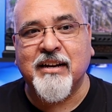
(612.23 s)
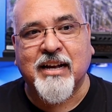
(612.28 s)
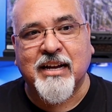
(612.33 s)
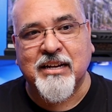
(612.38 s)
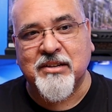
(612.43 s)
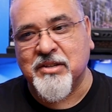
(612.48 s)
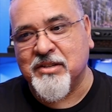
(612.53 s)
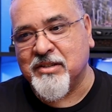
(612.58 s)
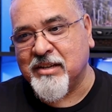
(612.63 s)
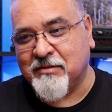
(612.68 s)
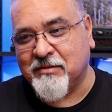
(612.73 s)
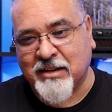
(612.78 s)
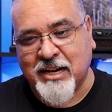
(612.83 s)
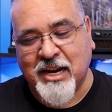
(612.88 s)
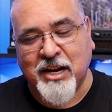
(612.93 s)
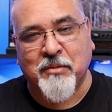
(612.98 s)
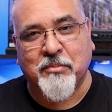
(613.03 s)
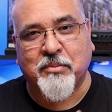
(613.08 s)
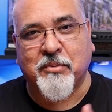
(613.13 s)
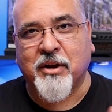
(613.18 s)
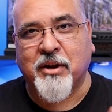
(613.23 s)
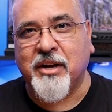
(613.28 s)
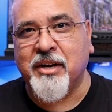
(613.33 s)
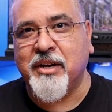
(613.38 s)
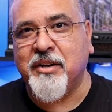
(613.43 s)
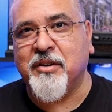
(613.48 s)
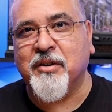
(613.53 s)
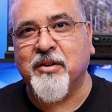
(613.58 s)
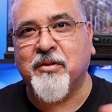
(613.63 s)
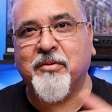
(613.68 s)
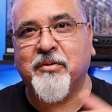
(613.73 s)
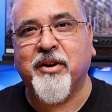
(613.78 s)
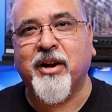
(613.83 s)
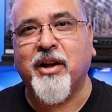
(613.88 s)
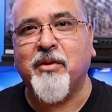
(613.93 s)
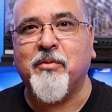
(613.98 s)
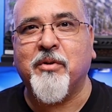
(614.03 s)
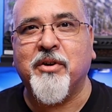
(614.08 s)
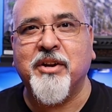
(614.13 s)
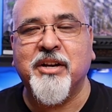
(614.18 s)
I just kind of prodded her where
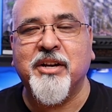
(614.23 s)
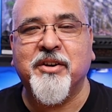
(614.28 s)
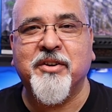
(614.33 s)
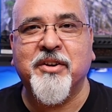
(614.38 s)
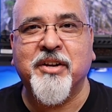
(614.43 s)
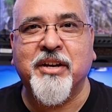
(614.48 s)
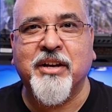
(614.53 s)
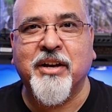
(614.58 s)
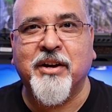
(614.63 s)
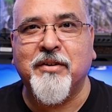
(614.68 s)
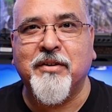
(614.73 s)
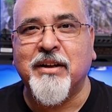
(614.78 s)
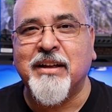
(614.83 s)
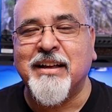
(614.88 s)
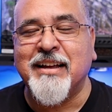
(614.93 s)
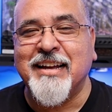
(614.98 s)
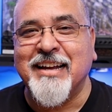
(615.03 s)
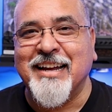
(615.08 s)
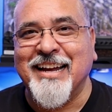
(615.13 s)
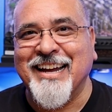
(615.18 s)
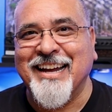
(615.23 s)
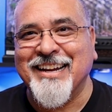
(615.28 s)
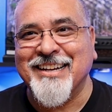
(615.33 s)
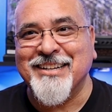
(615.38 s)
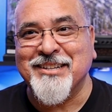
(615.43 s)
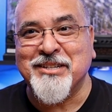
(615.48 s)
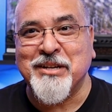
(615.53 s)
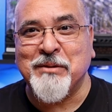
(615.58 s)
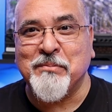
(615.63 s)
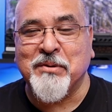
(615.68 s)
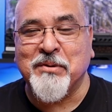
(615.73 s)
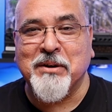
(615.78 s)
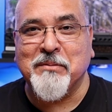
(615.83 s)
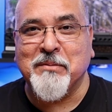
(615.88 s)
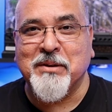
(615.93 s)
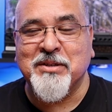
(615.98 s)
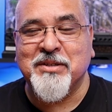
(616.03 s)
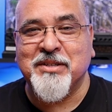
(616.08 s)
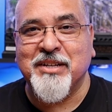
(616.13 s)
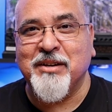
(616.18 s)
I wanted her to go, and she pretty
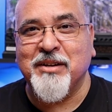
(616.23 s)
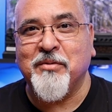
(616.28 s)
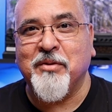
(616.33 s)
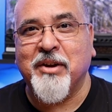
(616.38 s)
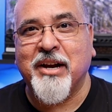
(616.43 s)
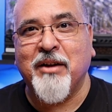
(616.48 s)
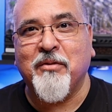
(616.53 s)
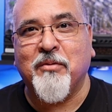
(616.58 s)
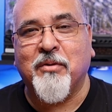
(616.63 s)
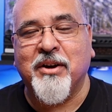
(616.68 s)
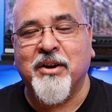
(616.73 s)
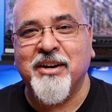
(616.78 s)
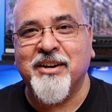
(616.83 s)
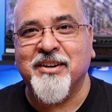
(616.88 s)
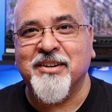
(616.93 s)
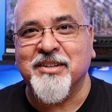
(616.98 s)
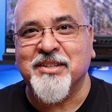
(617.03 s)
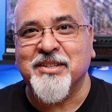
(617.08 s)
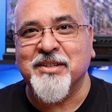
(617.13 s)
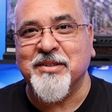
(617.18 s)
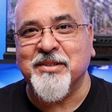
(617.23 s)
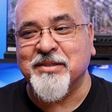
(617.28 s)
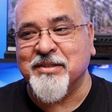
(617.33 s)
much did what I wanted her to.